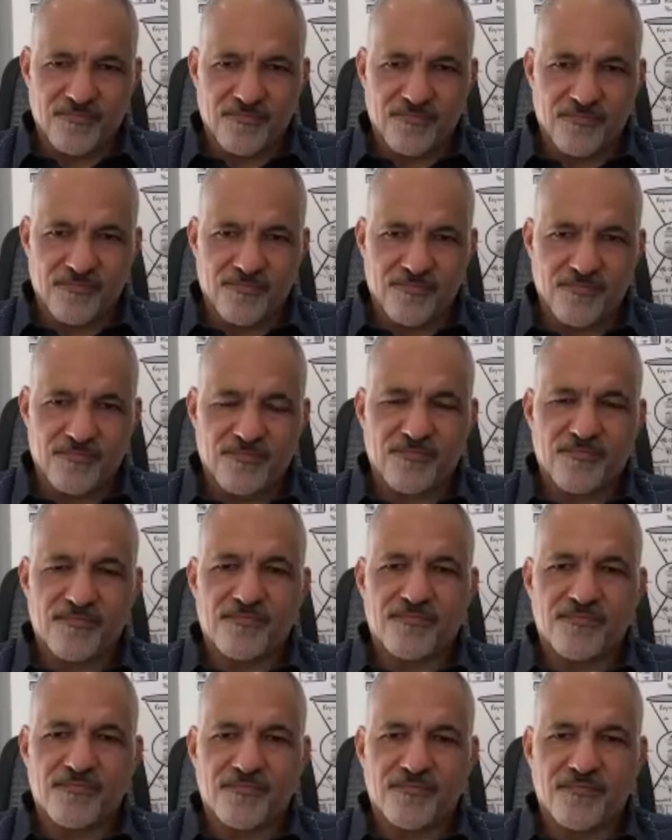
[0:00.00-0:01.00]

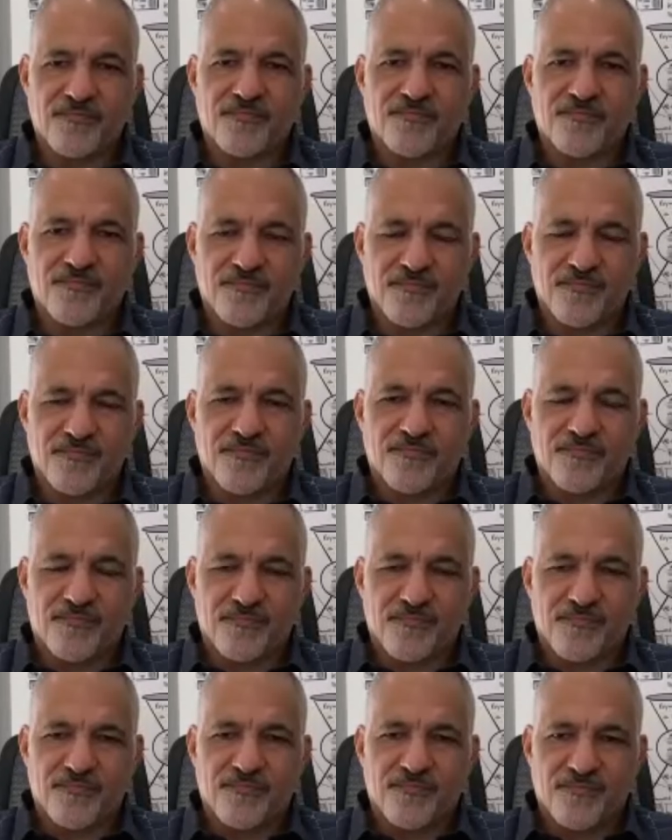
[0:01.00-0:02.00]

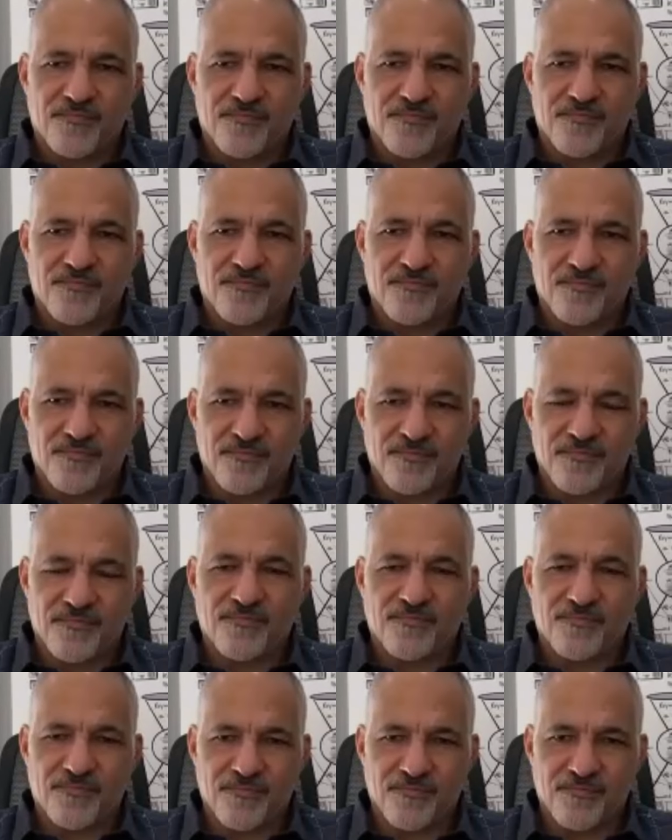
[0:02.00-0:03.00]

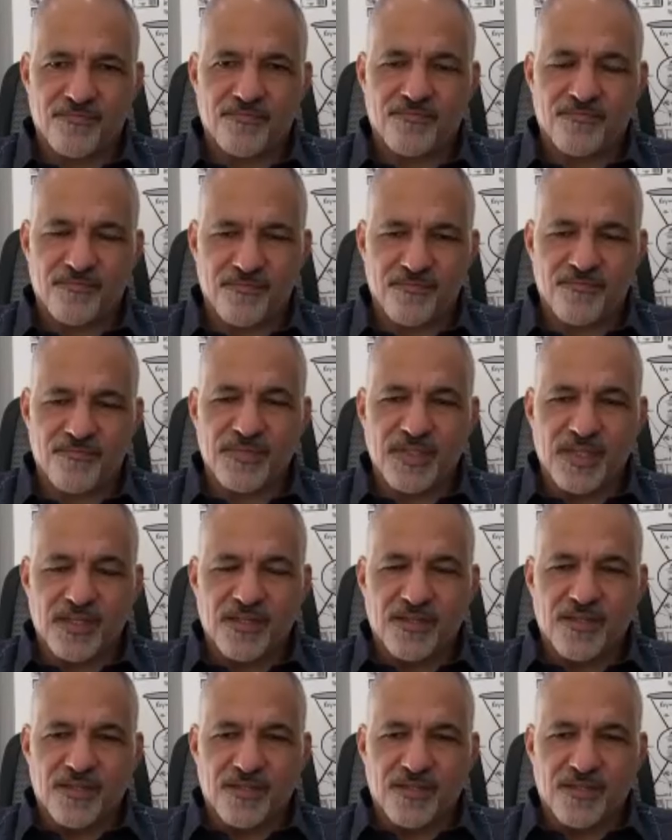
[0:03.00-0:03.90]
No words are spoken by the person on screen.